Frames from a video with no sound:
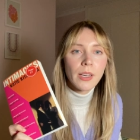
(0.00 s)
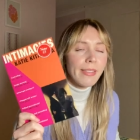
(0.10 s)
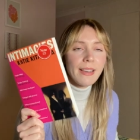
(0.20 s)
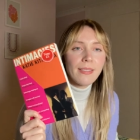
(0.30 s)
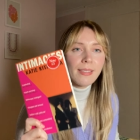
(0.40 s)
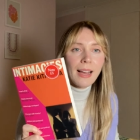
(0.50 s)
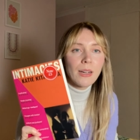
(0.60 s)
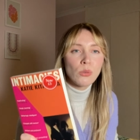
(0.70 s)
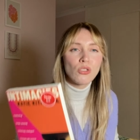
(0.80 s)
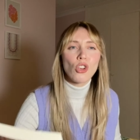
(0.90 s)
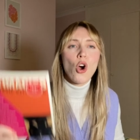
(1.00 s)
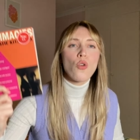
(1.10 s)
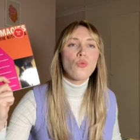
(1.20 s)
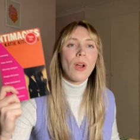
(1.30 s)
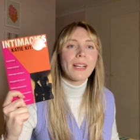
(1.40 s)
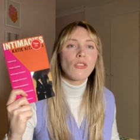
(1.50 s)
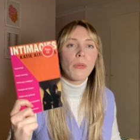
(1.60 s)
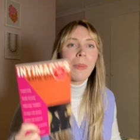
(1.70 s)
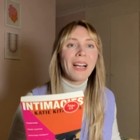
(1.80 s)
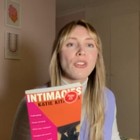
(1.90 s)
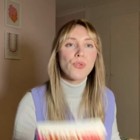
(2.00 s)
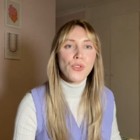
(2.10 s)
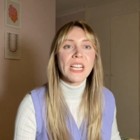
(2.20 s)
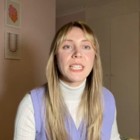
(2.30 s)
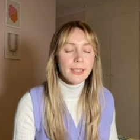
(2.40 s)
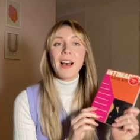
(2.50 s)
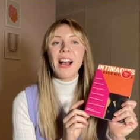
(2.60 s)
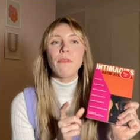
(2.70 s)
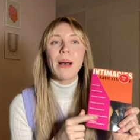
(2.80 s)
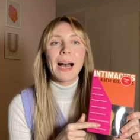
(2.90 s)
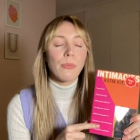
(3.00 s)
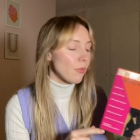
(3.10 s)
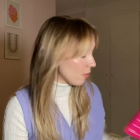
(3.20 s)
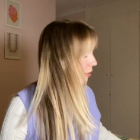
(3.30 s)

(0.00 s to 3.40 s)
this sounds right up my street. Five pounds.